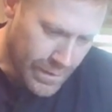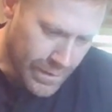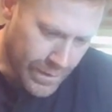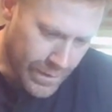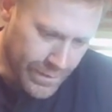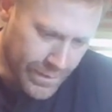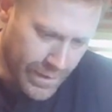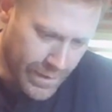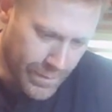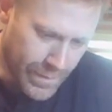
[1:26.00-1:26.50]
Now
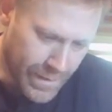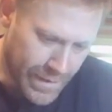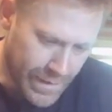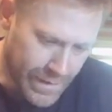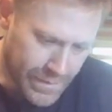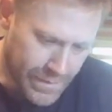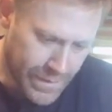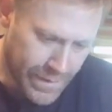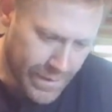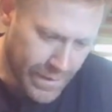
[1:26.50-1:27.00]
this is going to be
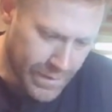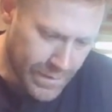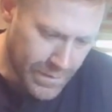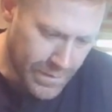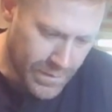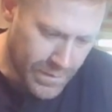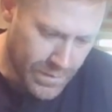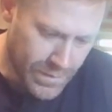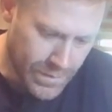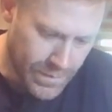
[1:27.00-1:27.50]
easy,
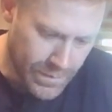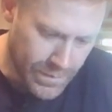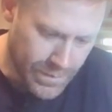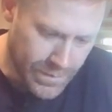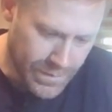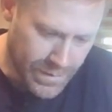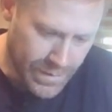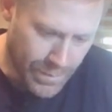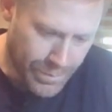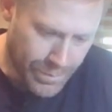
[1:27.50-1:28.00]

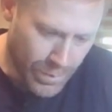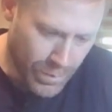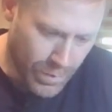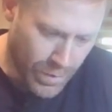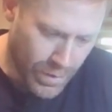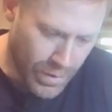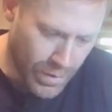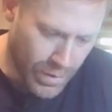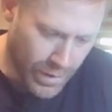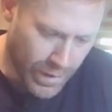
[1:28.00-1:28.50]
simple
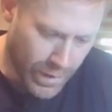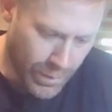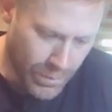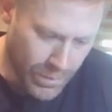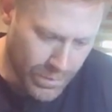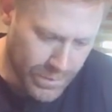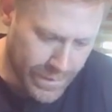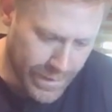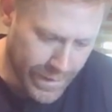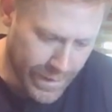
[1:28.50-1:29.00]
cook. It
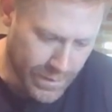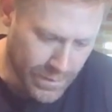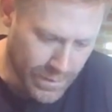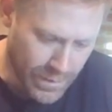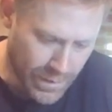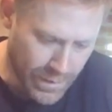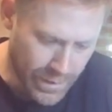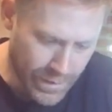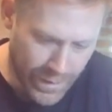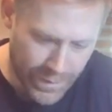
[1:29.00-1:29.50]
won't take
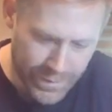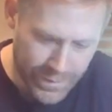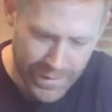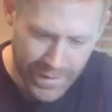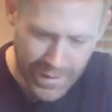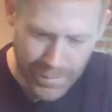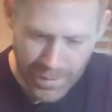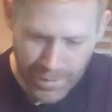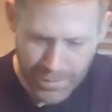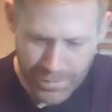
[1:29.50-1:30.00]
long. I was
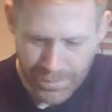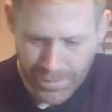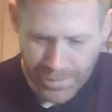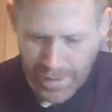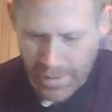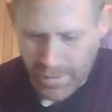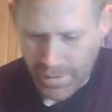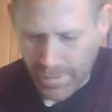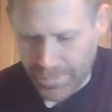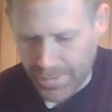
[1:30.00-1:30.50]
thinking about
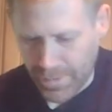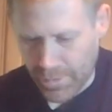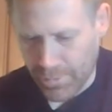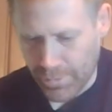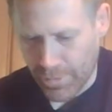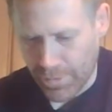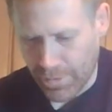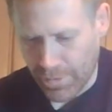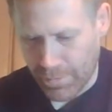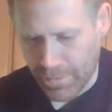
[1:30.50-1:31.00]
firing up the
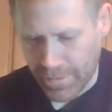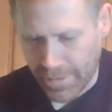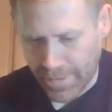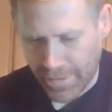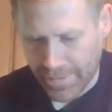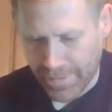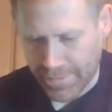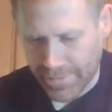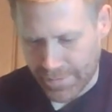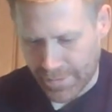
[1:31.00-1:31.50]
grill, but
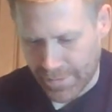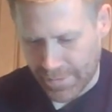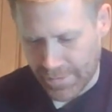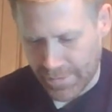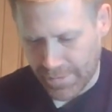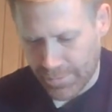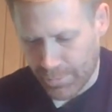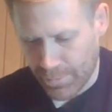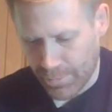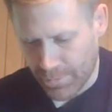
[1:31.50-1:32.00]
like I said,
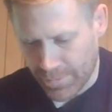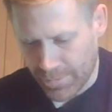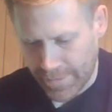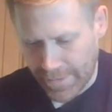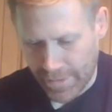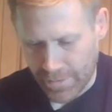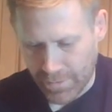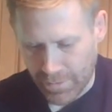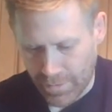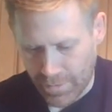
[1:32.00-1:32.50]
this won't
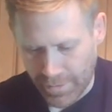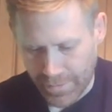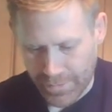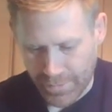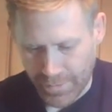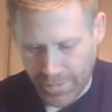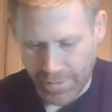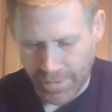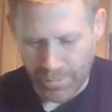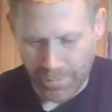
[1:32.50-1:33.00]
take long,
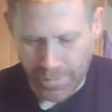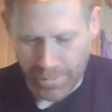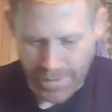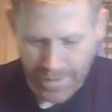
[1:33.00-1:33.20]
so I didn't want